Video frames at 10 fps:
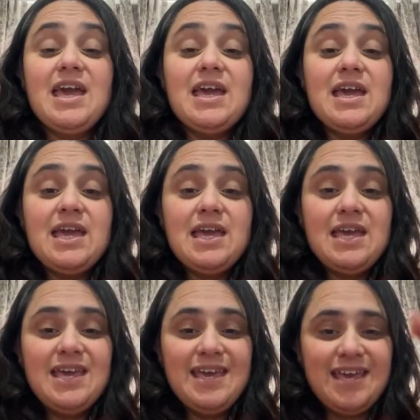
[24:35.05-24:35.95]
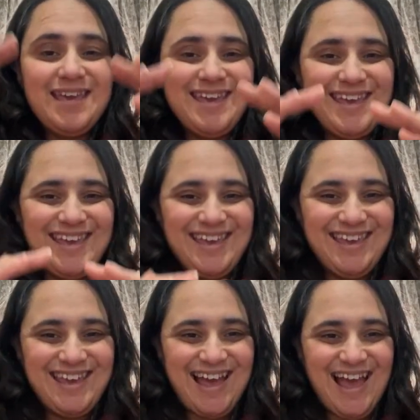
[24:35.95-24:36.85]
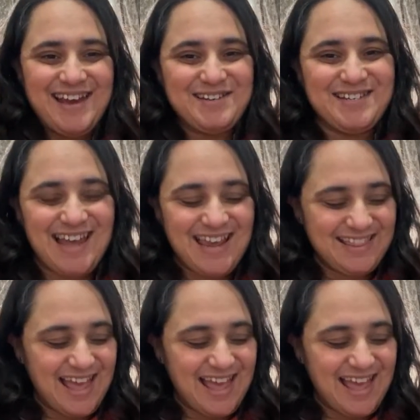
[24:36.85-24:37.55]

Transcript: he, and take